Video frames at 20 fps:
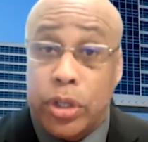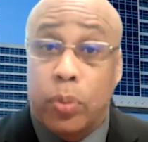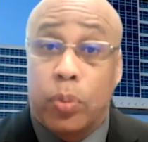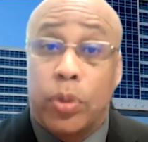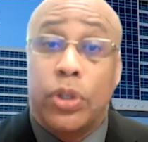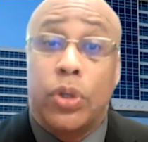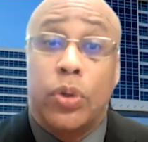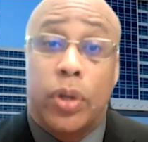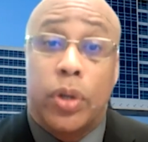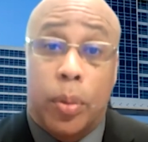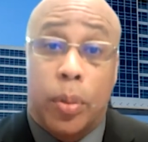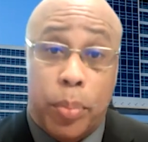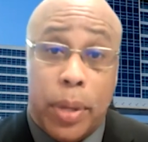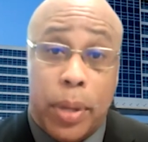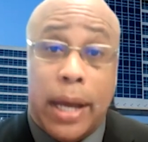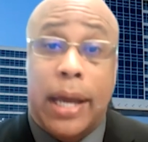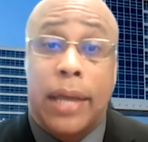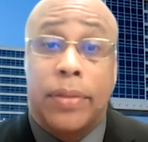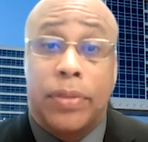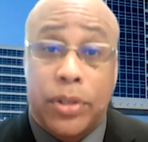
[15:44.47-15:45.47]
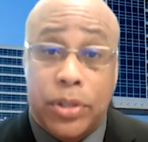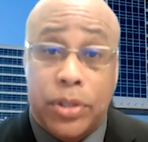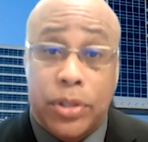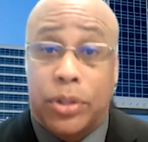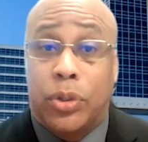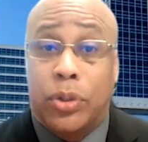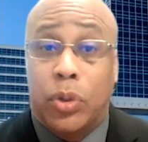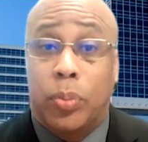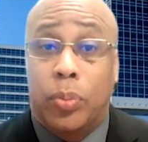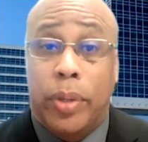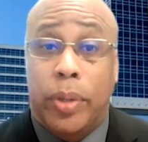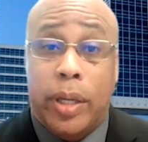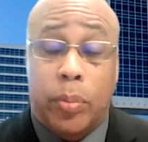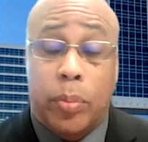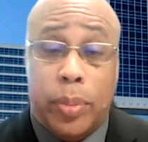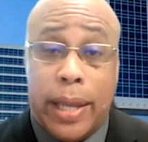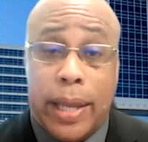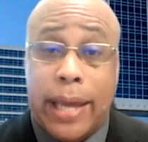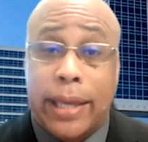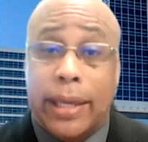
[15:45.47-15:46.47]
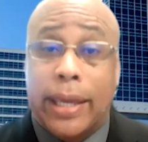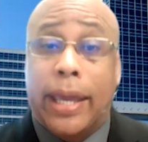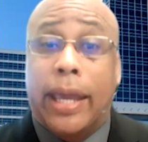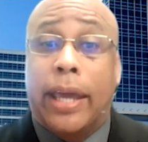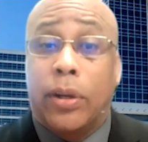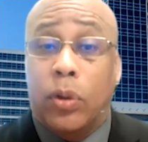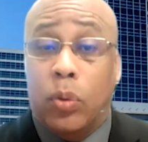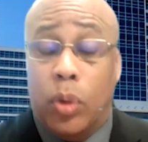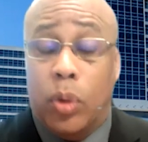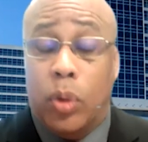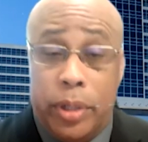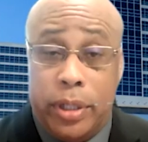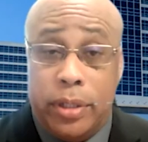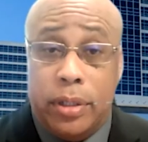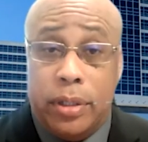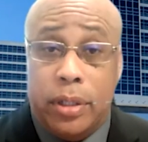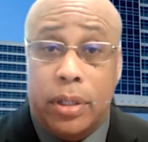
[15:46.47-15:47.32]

And when you combine the two, being Black and a woman,